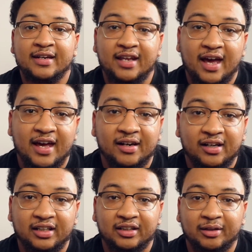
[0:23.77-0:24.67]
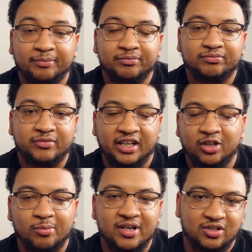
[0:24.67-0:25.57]
that
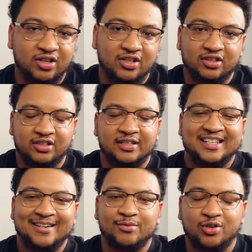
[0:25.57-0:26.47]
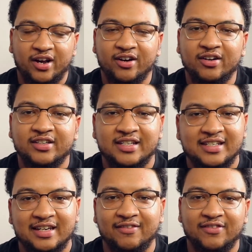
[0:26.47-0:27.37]
Kelly Oubre is going to talk to the team trainer to
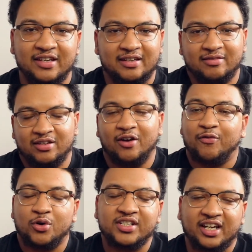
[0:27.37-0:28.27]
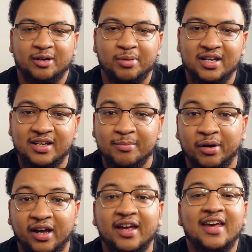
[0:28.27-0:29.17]
see if he, you know, for a second opinion,
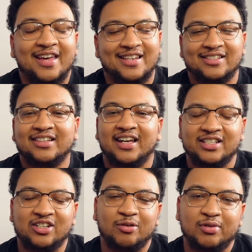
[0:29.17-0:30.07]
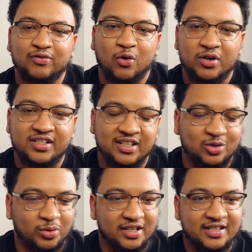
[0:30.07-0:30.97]
but it looks like he's going to miss 4 to
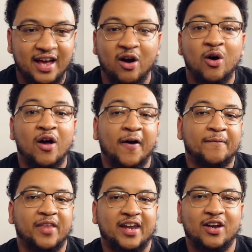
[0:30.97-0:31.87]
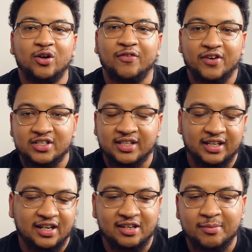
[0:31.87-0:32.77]
6 weeks. Now, I know the first
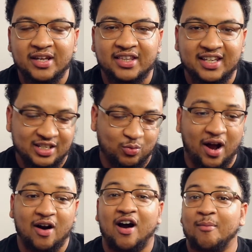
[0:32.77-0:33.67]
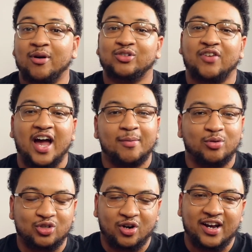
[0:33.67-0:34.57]
thing that you may think is, wow, our most
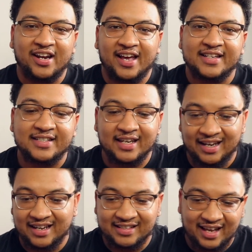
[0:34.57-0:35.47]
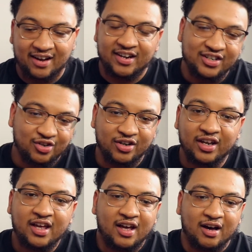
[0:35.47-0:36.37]
valuable trade asset is now injured.
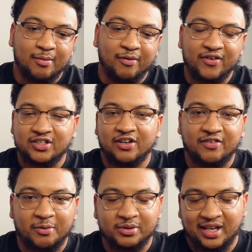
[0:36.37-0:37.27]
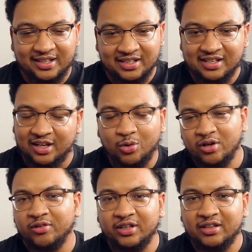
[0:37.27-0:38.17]
But first off, I would like to say
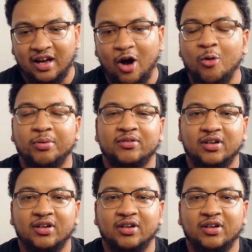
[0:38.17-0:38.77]
quickly, I hope